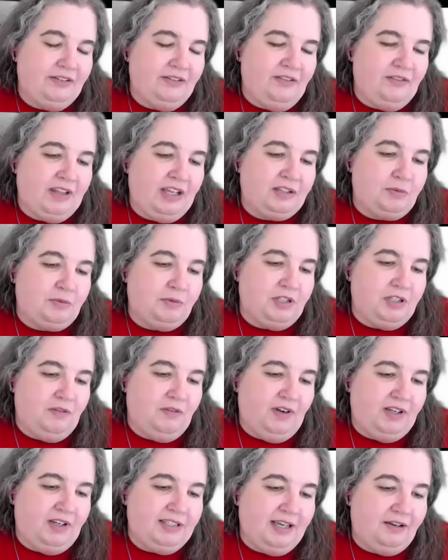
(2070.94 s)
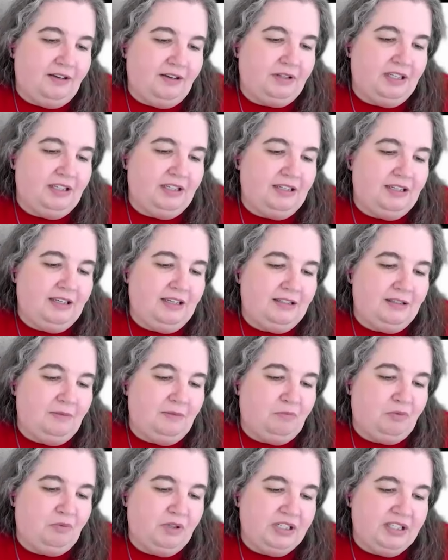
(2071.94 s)
er, that's when she finds out that he's
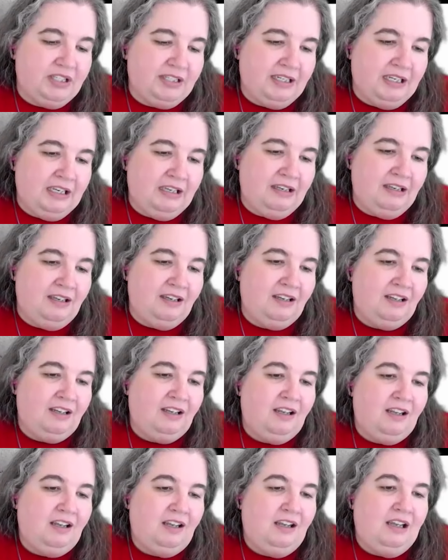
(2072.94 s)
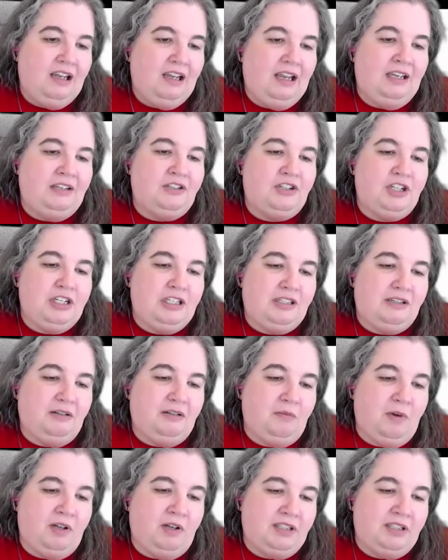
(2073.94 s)
in prison and she
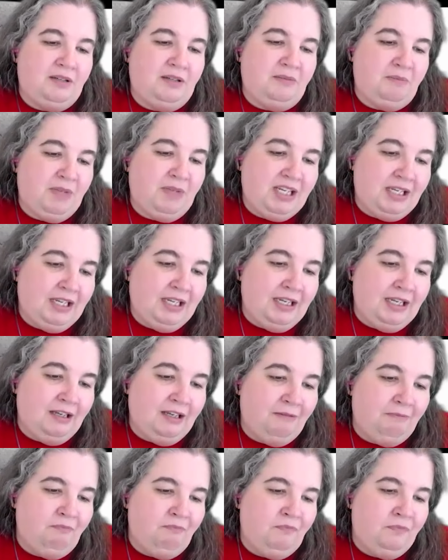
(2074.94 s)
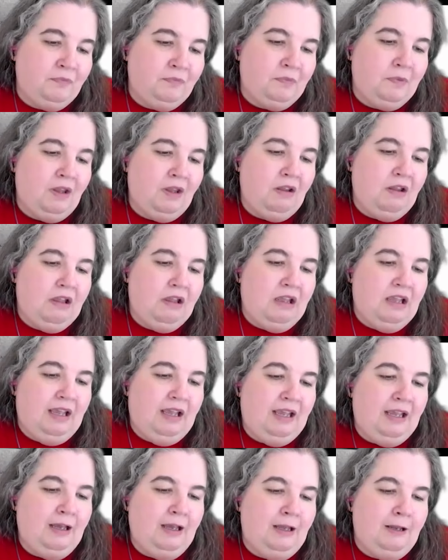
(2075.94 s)
still wants to meet him.
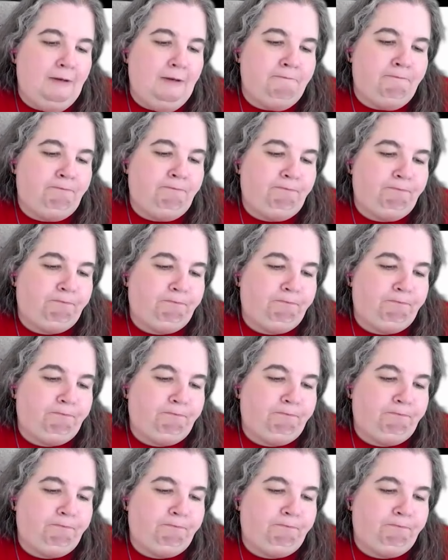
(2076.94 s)
And